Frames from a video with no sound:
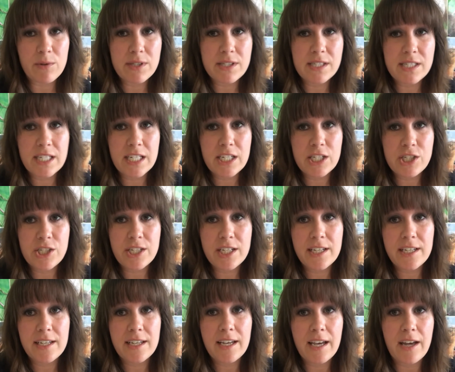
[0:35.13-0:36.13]
was
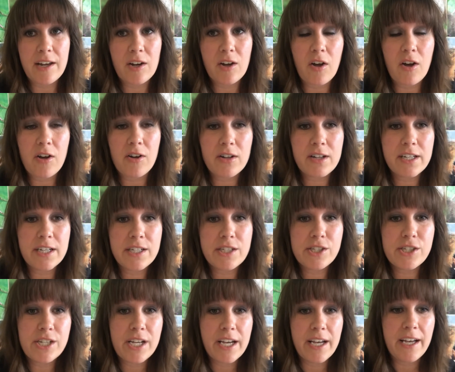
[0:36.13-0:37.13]
teaching at a
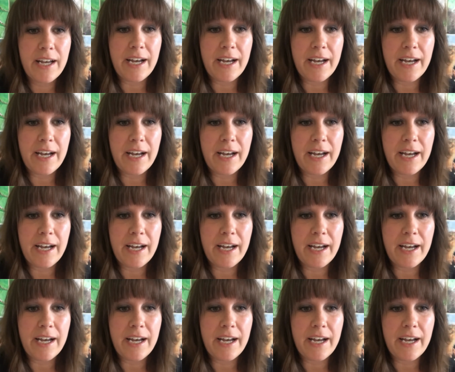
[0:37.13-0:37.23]
college.